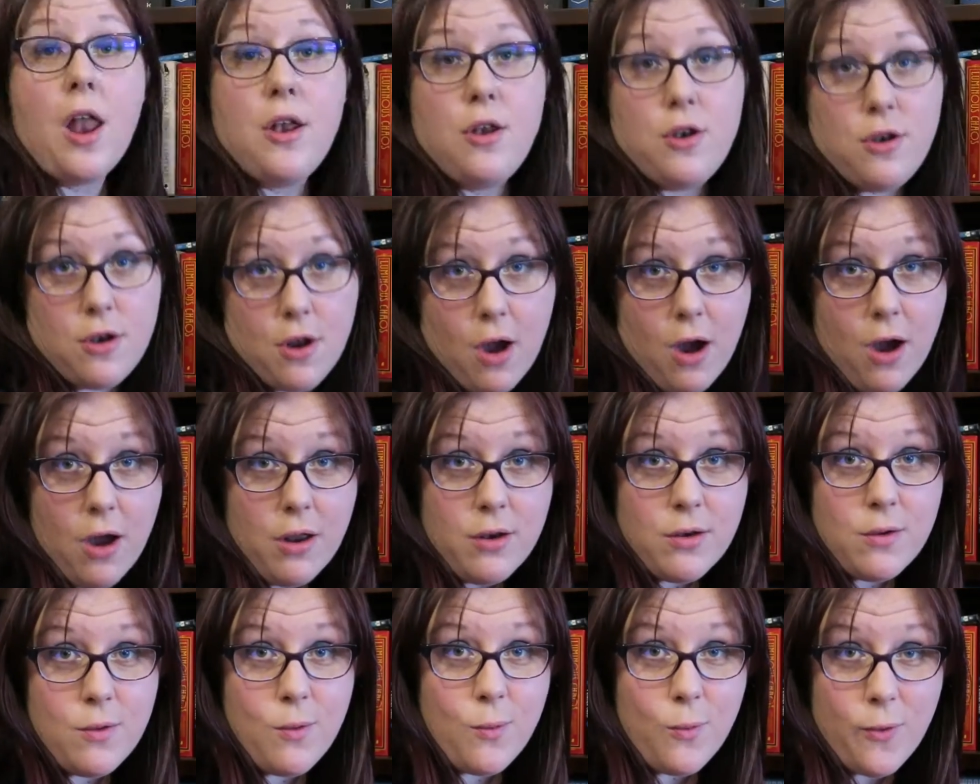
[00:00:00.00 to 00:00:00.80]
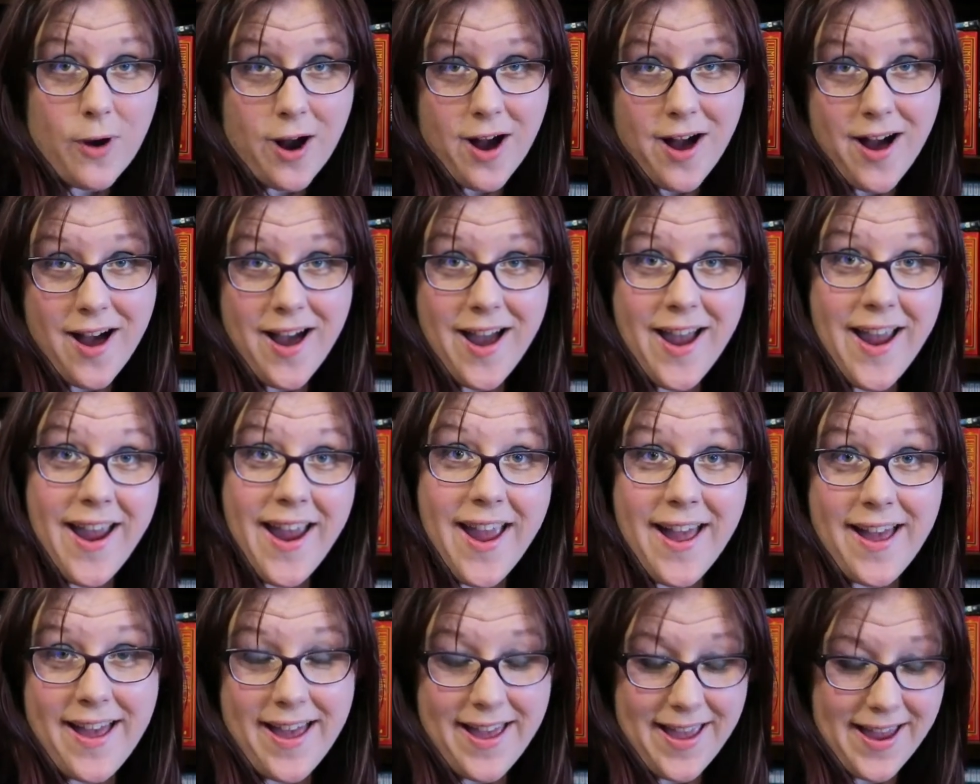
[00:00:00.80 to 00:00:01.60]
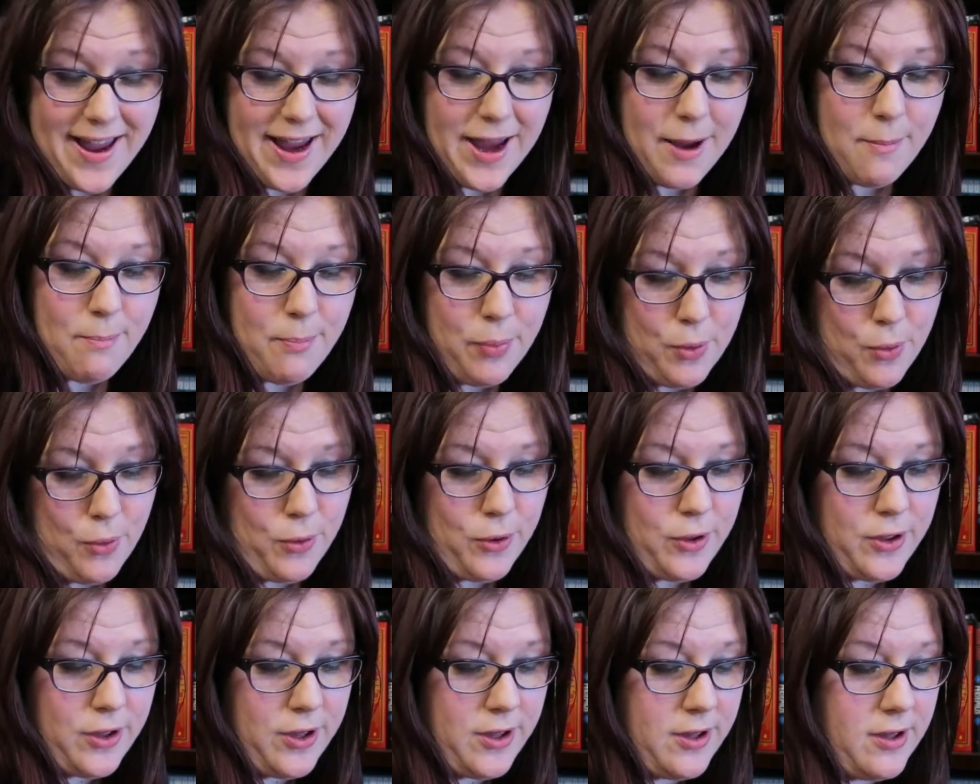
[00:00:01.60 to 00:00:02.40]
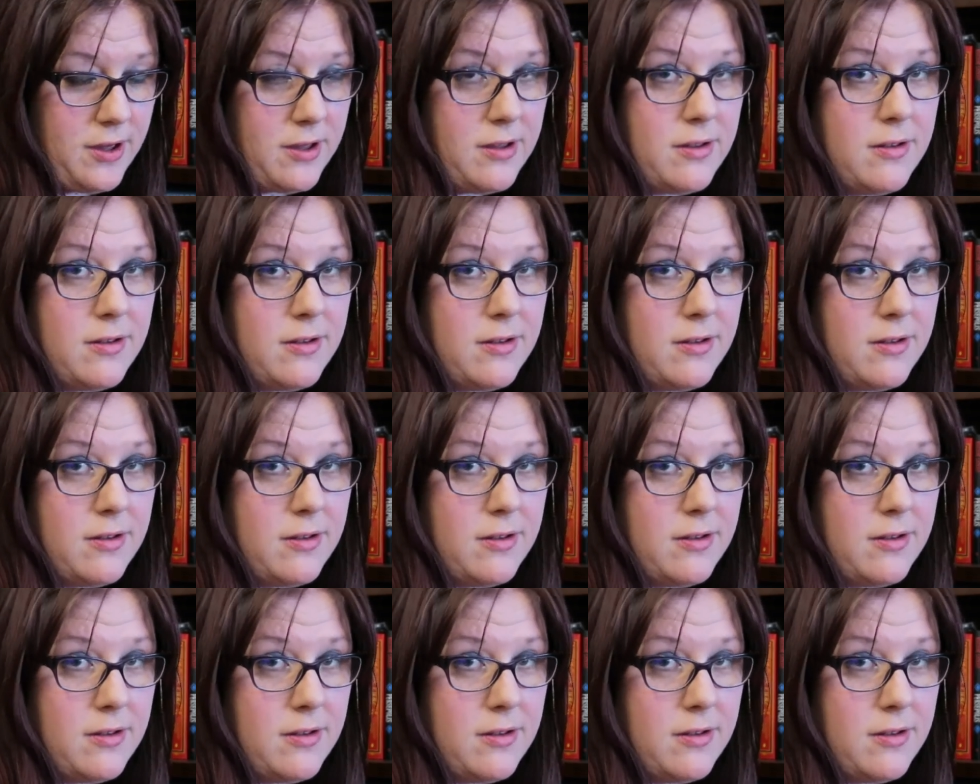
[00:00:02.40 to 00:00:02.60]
A non-YA book.